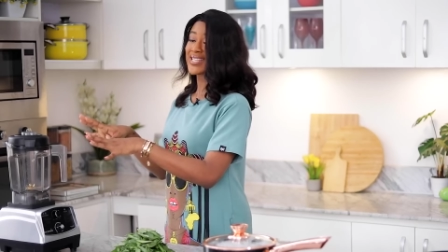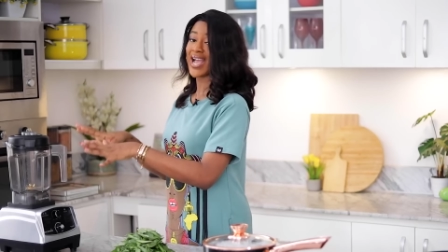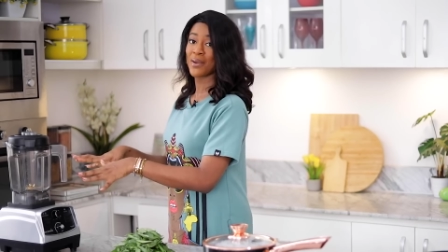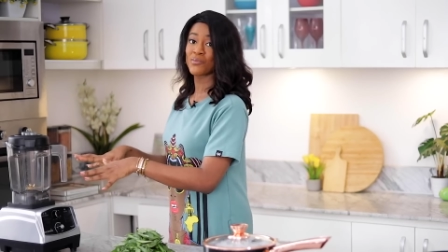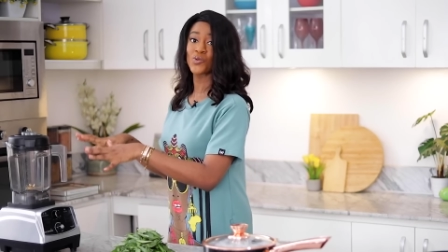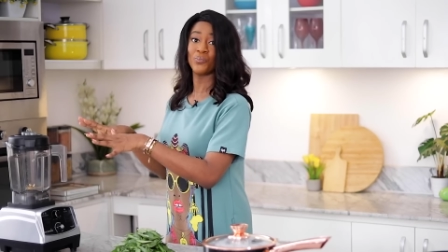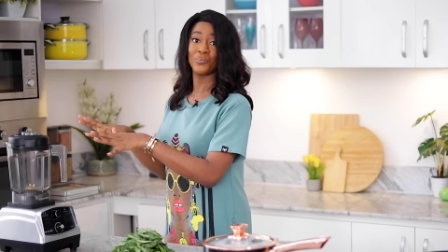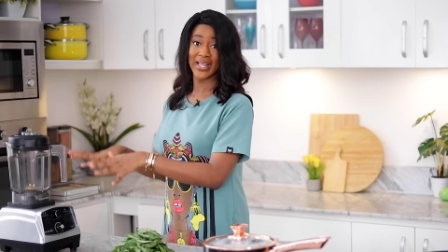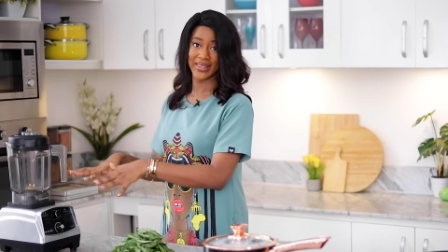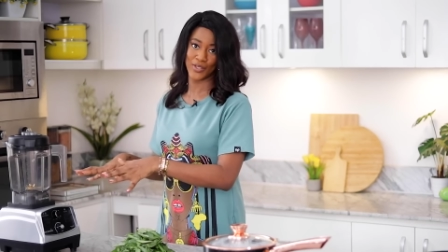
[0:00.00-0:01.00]
time to
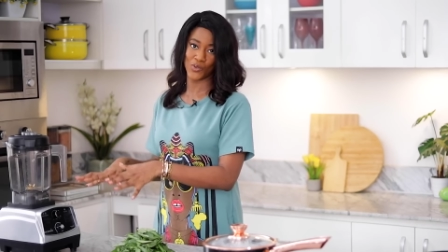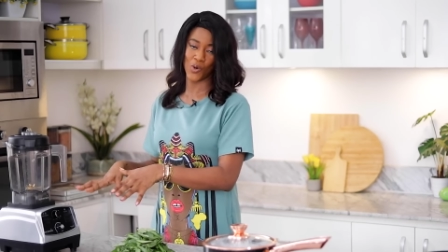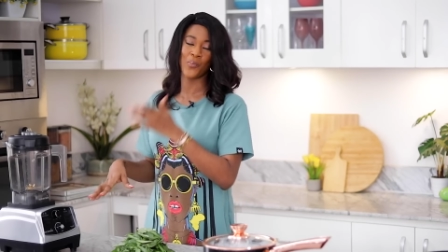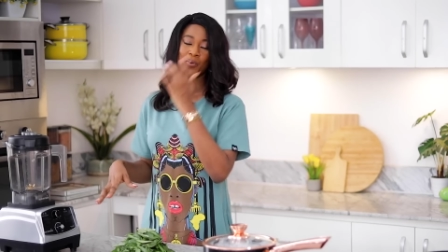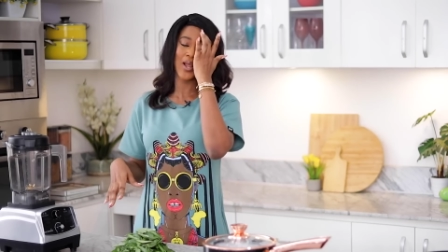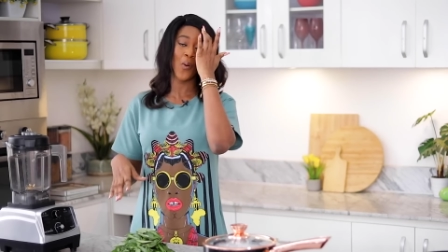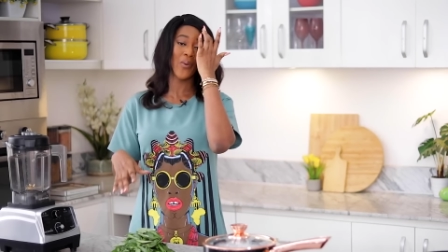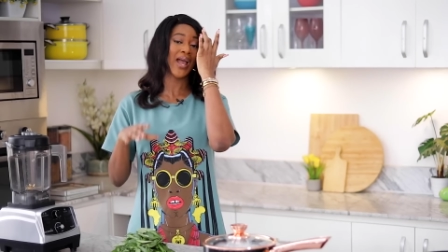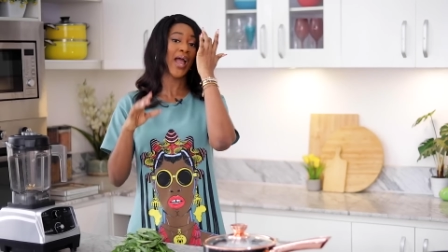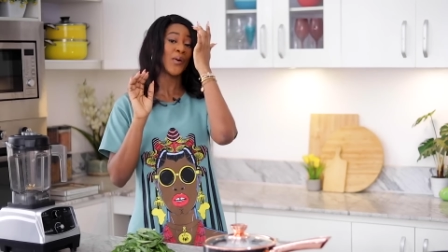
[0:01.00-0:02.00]
blend this up. Now
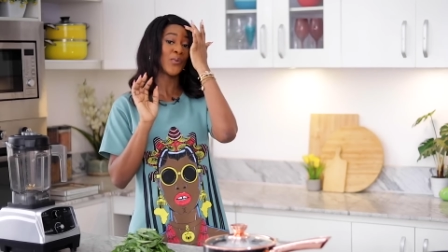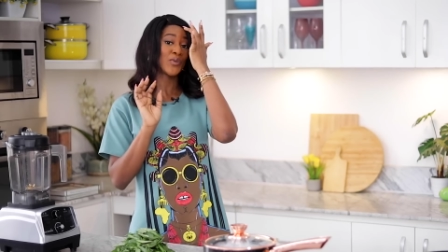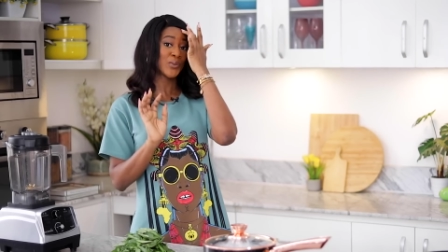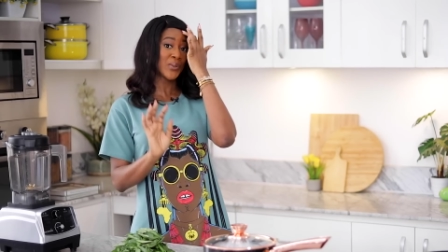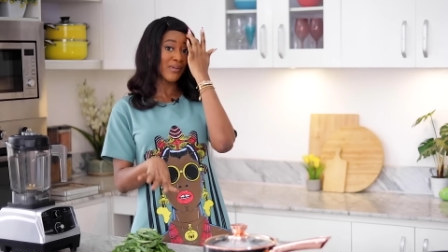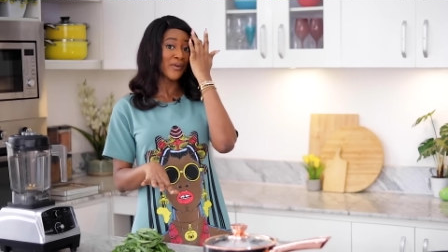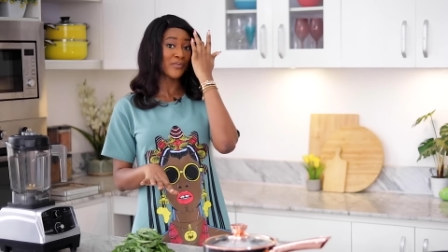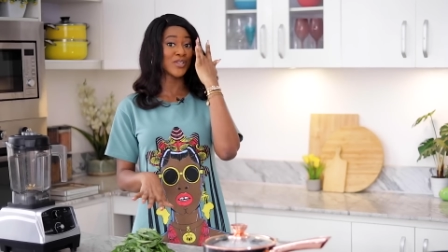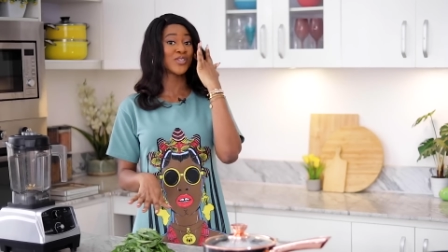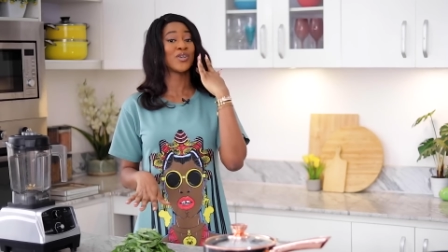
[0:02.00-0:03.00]
when I was doing my
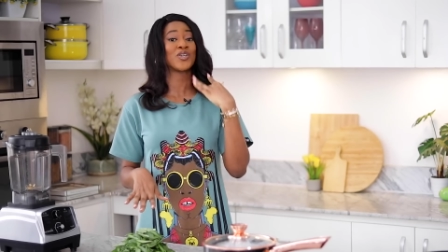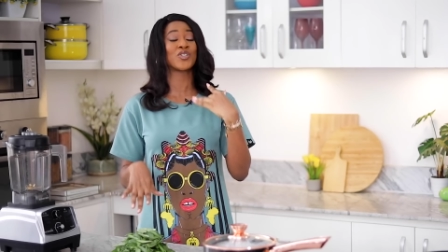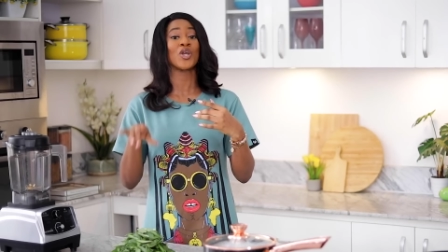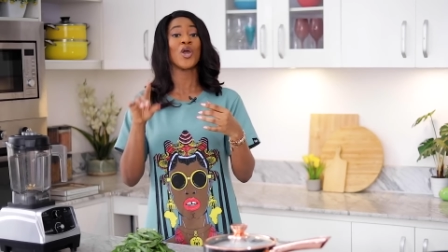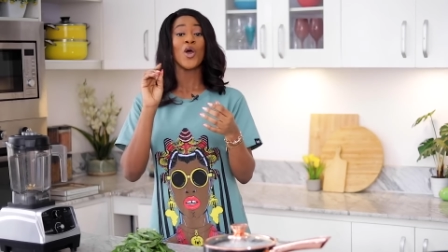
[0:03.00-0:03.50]
research,